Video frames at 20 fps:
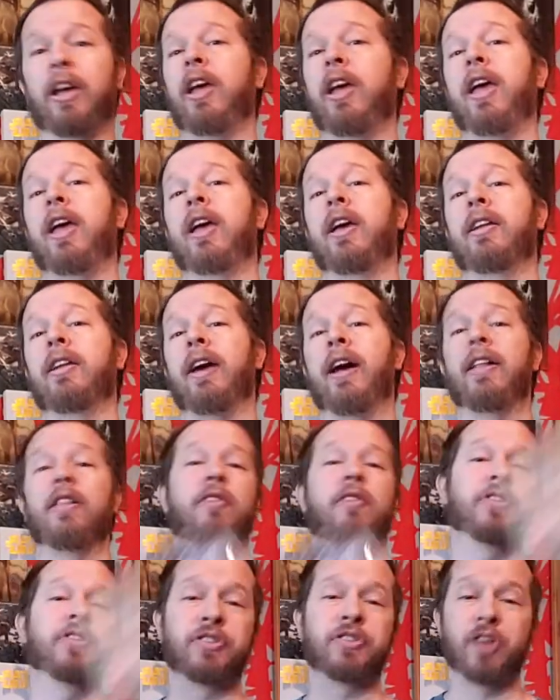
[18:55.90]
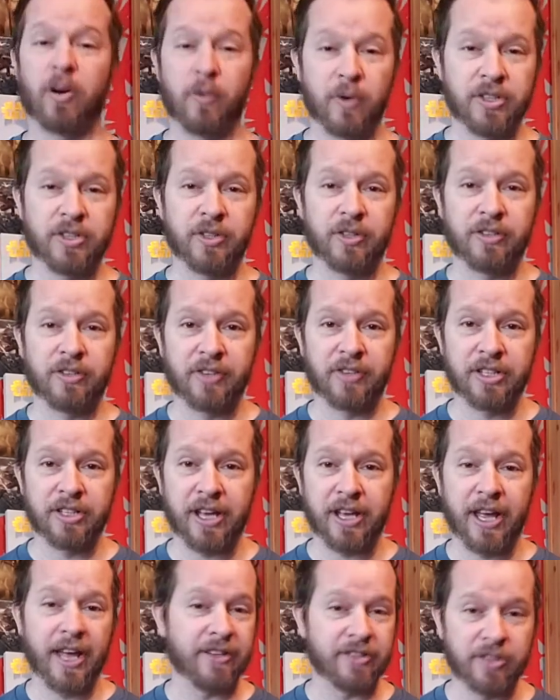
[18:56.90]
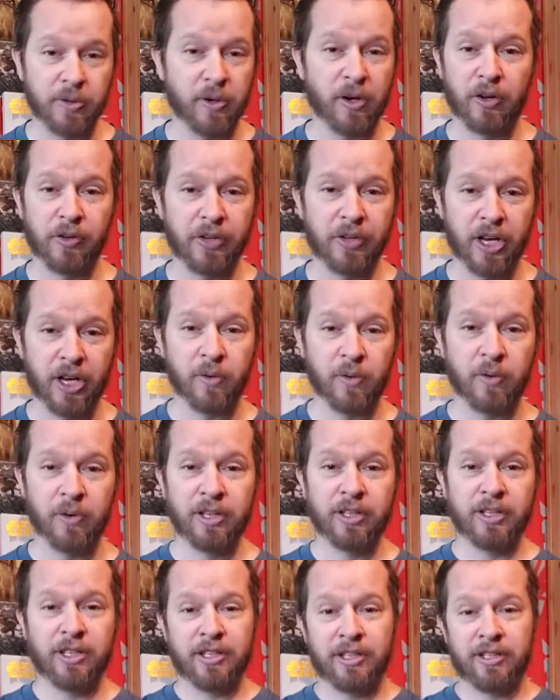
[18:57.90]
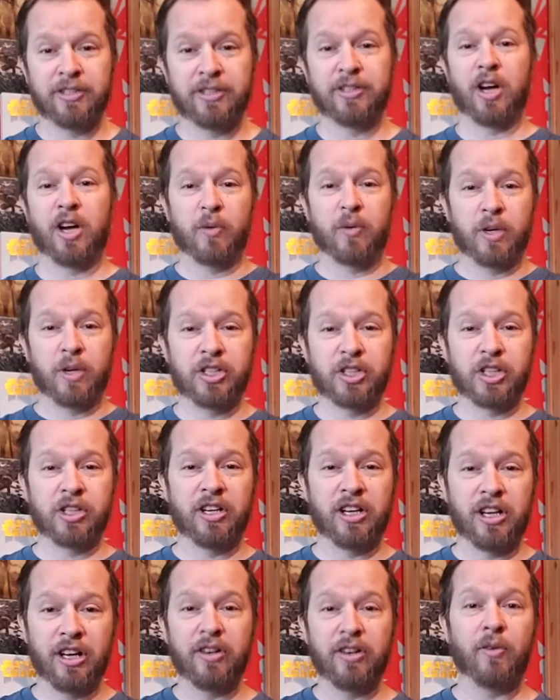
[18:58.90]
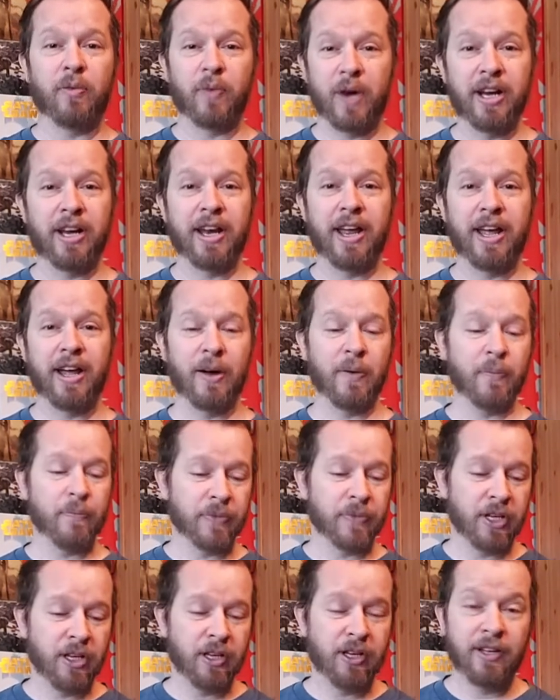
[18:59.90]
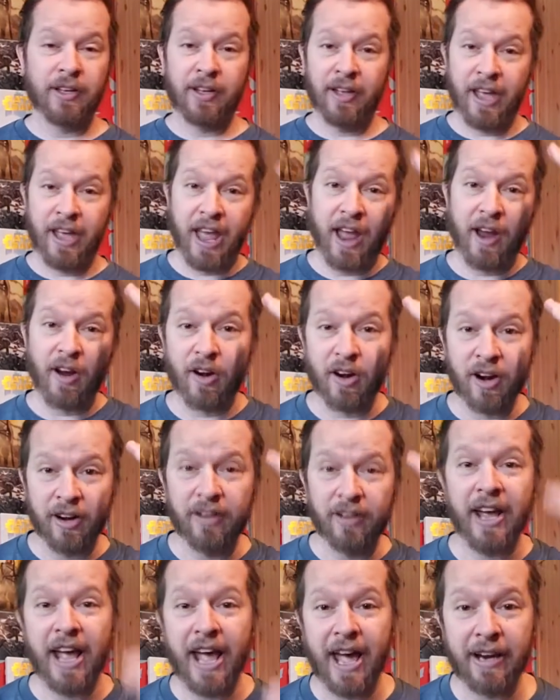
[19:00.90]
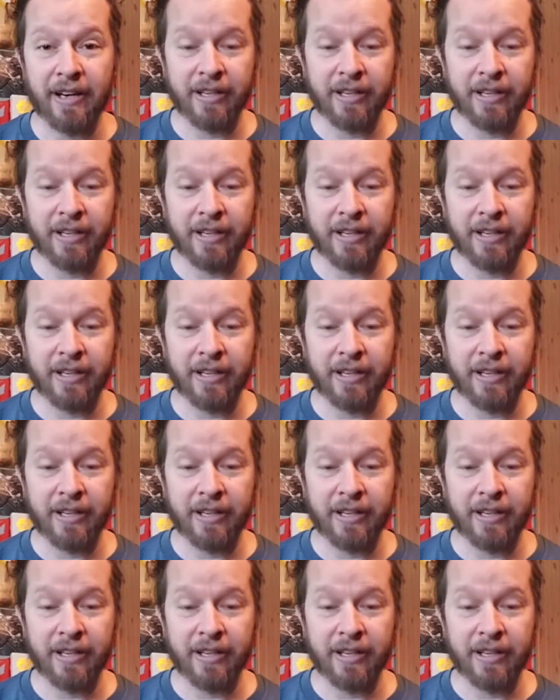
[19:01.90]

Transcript: and I love the Star Wars universe, as you all know. Star Wars shirt on right now, hair out of